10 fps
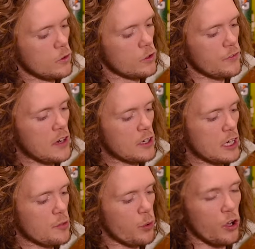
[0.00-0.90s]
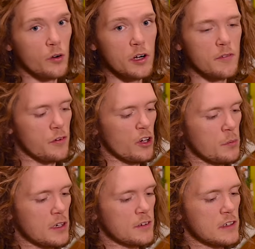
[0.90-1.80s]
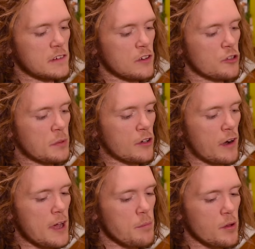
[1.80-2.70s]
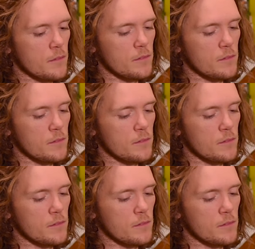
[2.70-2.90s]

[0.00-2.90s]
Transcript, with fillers: So if you ever get Polaroid film and it turns out to be crap,